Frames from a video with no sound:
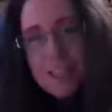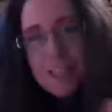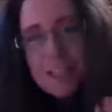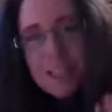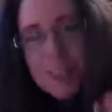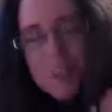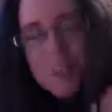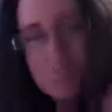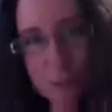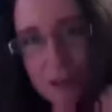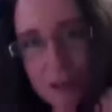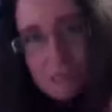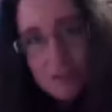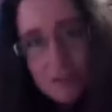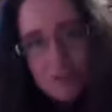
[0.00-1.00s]

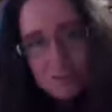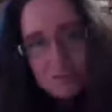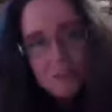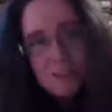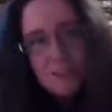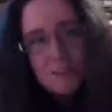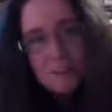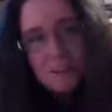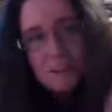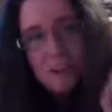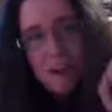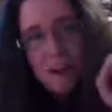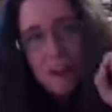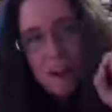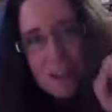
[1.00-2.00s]
Springbok puzzles
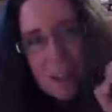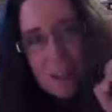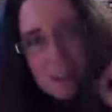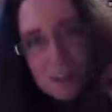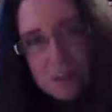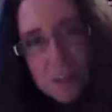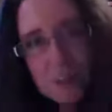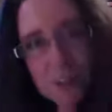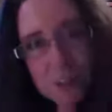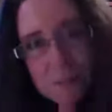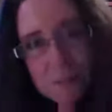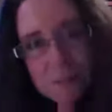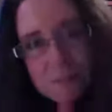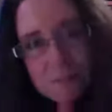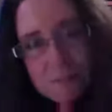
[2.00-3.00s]
are controversial,
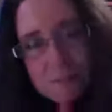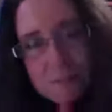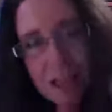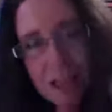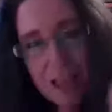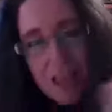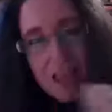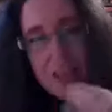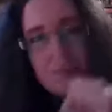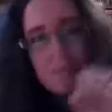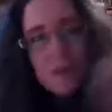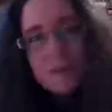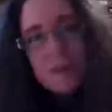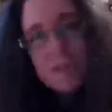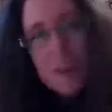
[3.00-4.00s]
but I'm
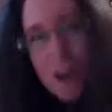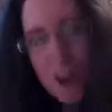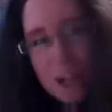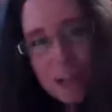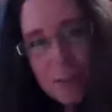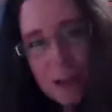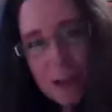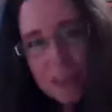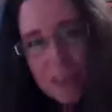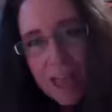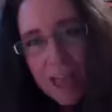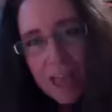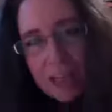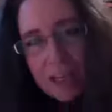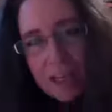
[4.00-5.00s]
not talking about
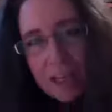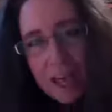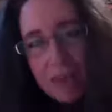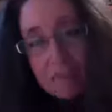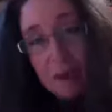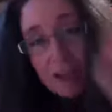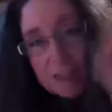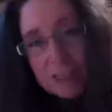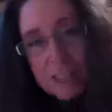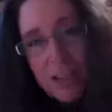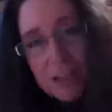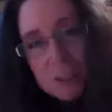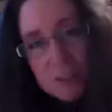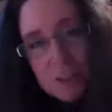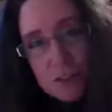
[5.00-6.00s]
that. Is it
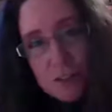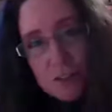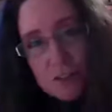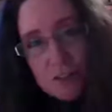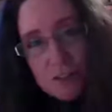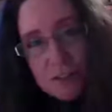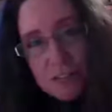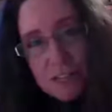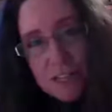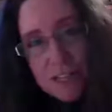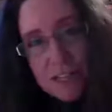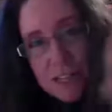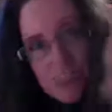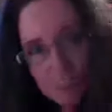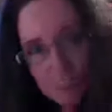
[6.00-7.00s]
controversial
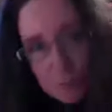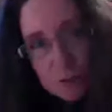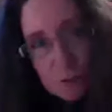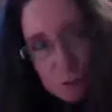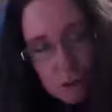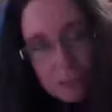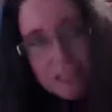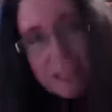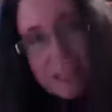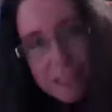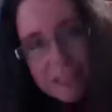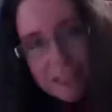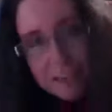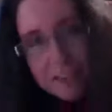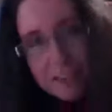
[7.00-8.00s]
in the puzzle world? It
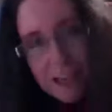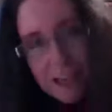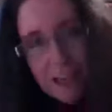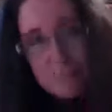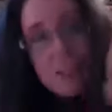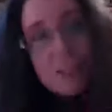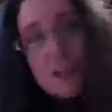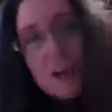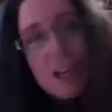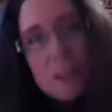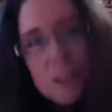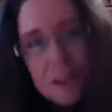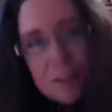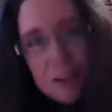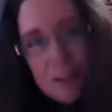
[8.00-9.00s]
is, and I'm not talking
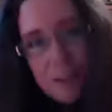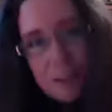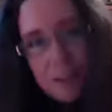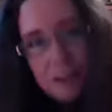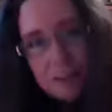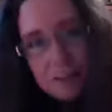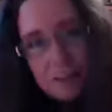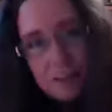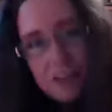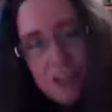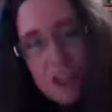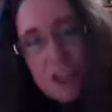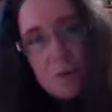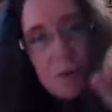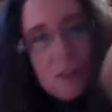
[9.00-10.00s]
about that right now.
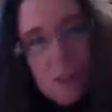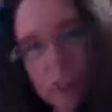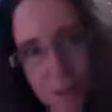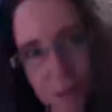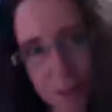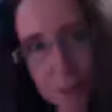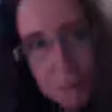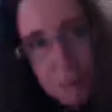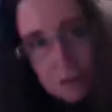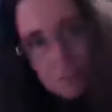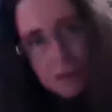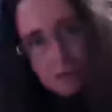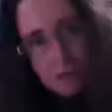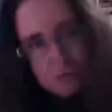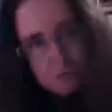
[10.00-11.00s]
You want to talk about
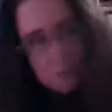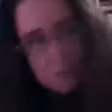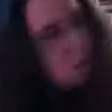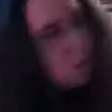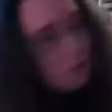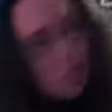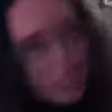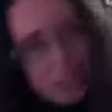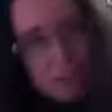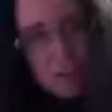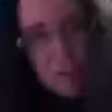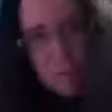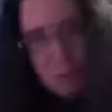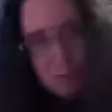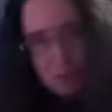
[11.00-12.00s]
Springbok puzzles? That's another
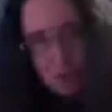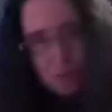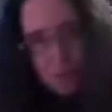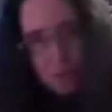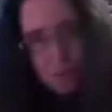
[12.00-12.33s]
puzzle talk.